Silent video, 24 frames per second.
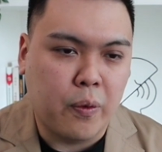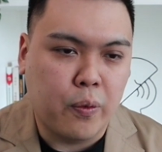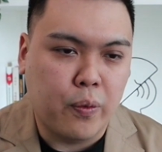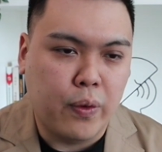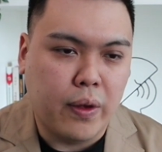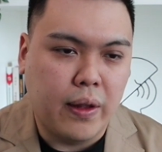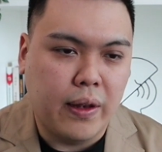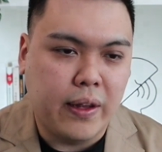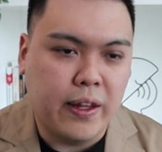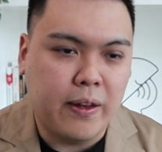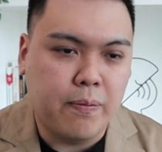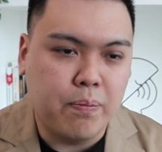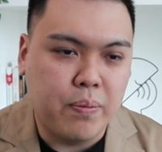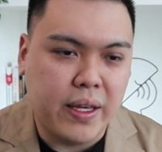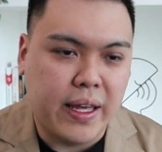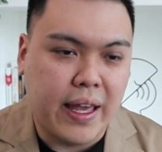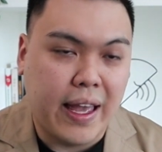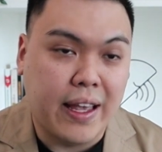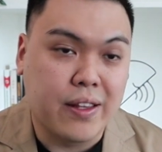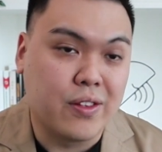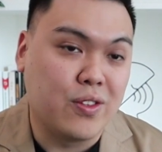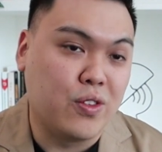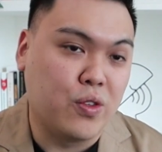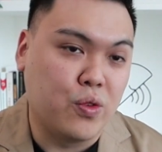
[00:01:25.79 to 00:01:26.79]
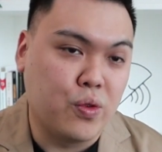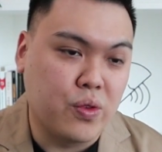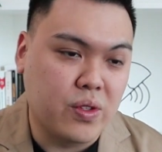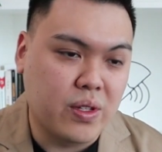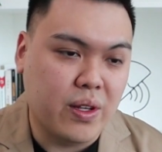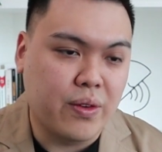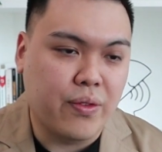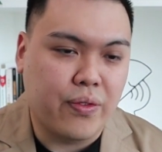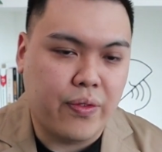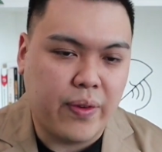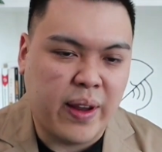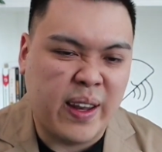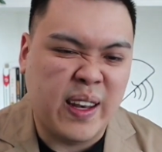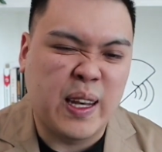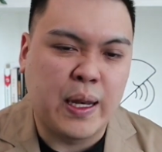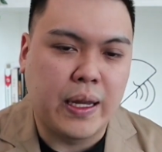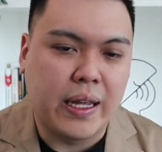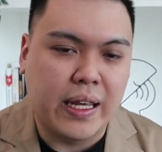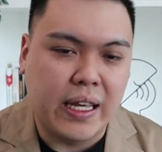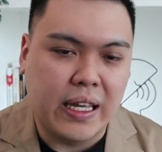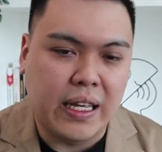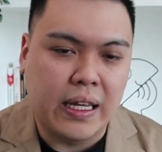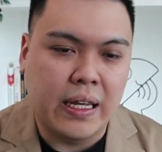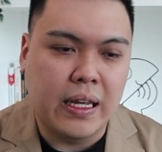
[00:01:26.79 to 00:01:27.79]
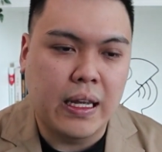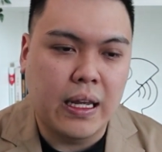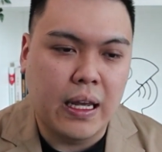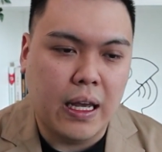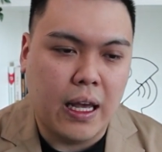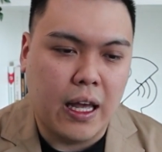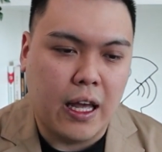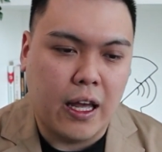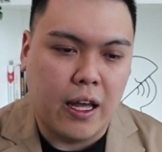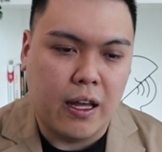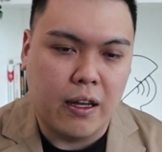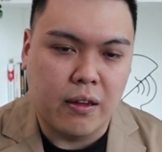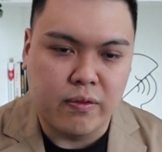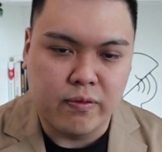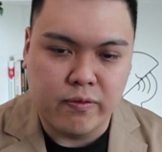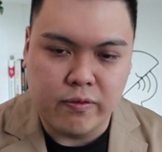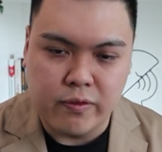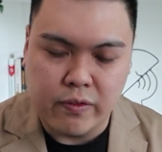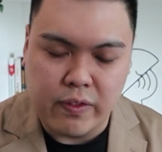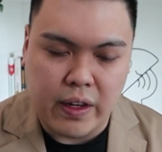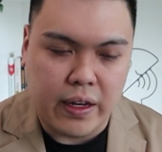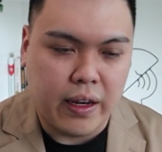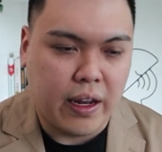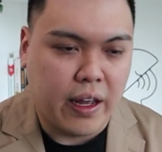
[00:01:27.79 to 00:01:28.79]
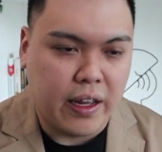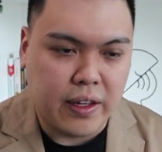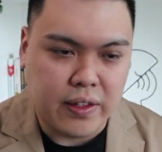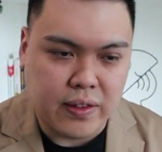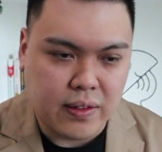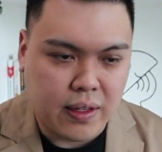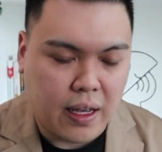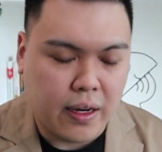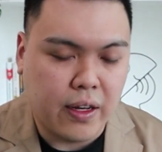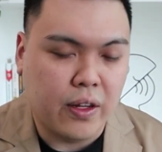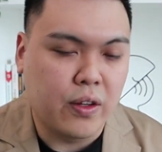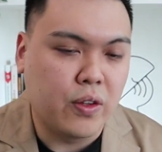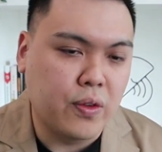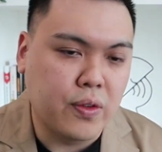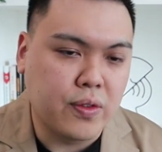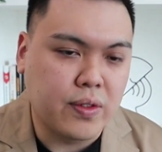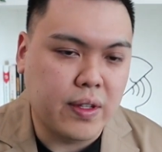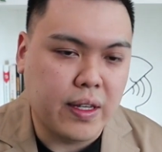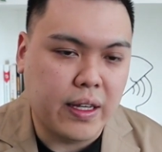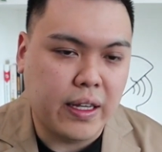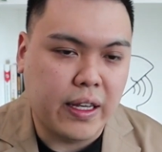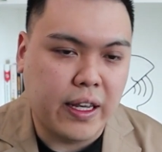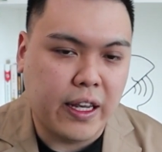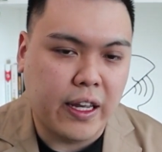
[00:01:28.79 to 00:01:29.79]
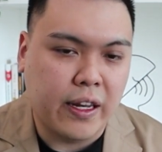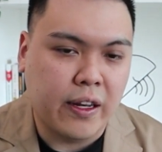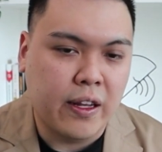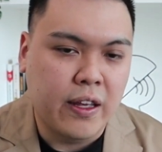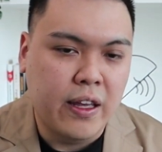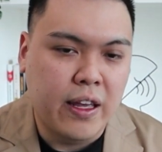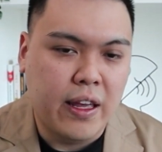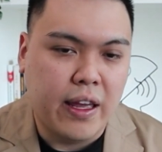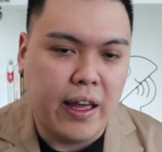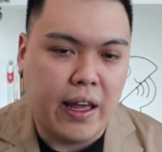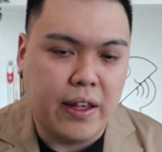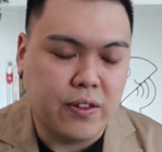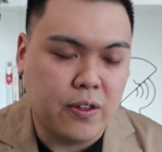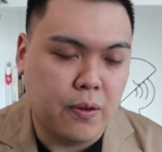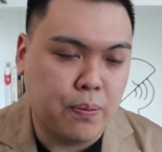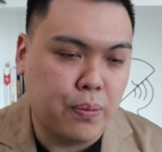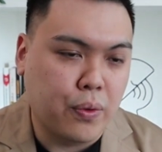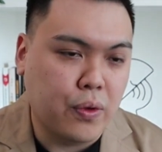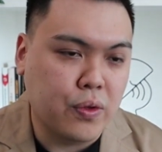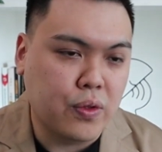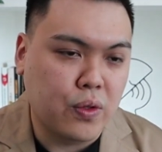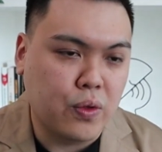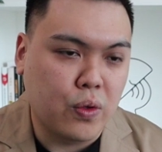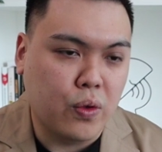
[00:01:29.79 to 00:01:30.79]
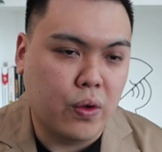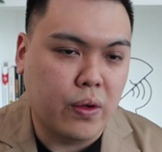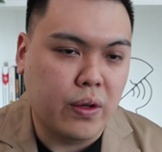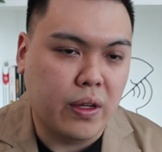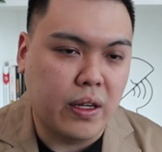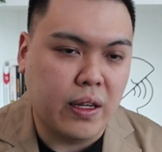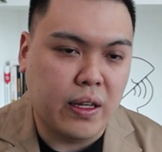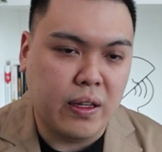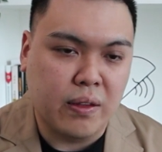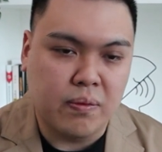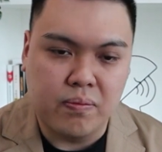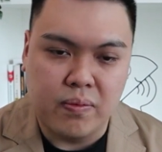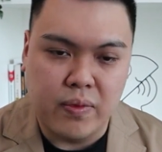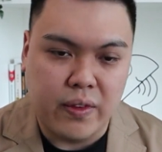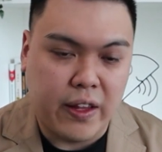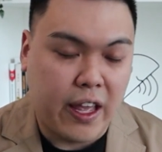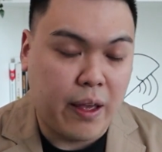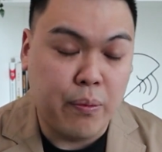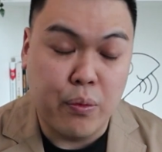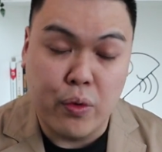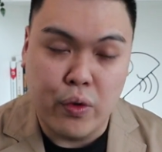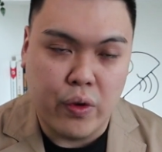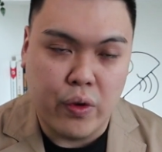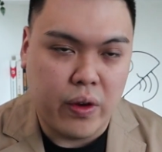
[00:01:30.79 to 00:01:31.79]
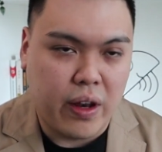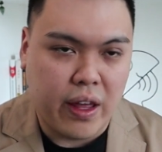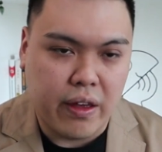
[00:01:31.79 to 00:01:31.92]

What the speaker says: will it be as user-friendly when I started using it as opposed to on a demo